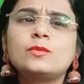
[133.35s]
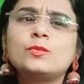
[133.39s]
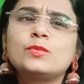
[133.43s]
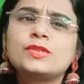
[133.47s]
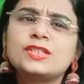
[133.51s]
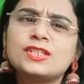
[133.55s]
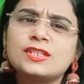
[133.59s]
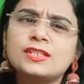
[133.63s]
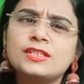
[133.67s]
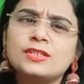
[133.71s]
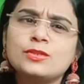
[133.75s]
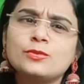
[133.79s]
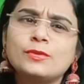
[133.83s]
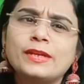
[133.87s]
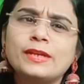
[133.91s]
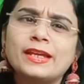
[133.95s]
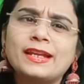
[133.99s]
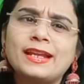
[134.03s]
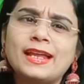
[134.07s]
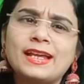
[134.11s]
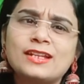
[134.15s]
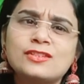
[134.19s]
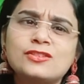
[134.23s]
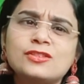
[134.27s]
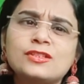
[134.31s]
which is you can
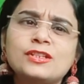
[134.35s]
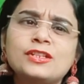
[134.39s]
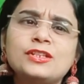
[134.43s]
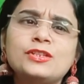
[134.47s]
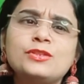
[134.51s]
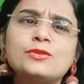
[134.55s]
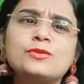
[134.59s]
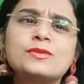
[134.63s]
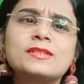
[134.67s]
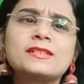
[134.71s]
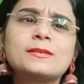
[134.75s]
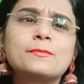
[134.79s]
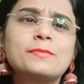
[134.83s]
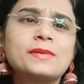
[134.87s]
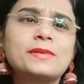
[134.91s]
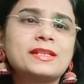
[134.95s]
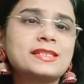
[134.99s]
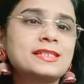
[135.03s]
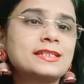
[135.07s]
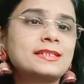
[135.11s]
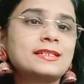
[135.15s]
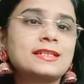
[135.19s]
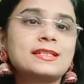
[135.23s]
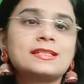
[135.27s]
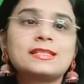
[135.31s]
actually use the
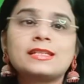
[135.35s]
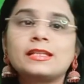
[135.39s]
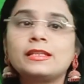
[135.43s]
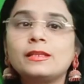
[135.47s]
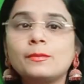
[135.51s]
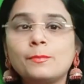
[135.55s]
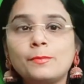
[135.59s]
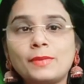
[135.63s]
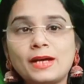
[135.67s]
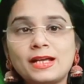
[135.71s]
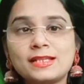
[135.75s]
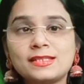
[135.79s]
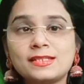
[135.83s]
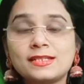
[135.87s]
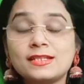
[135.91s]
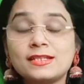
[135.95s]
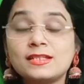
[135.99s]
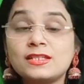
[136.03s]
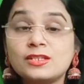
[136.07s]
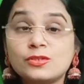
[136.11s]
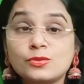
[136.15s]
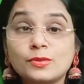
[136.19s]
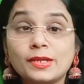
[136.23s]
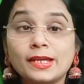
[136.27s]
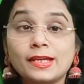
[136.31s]
present tense and the past tense
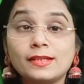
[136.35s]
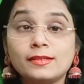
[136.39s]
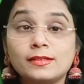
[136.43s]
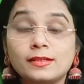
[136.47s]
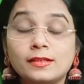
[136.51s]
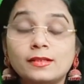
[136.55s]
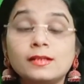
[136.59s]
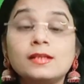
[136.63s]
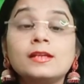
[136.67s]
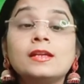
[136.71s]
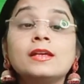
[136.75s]
together,